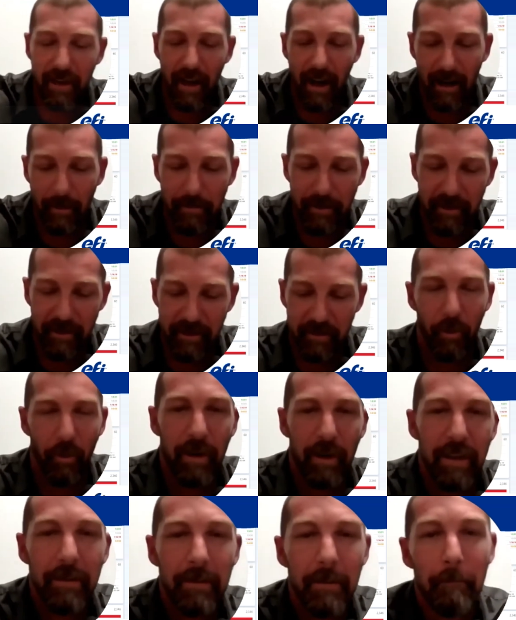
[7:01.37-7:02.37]
got up this
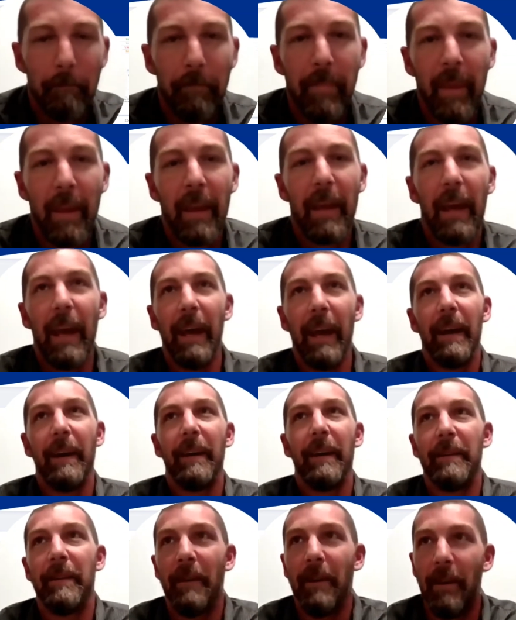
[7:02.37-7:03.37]
morning
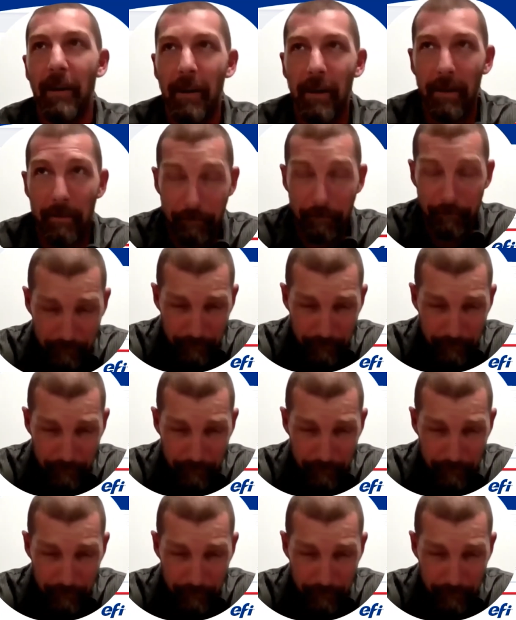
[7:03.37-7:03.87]
and I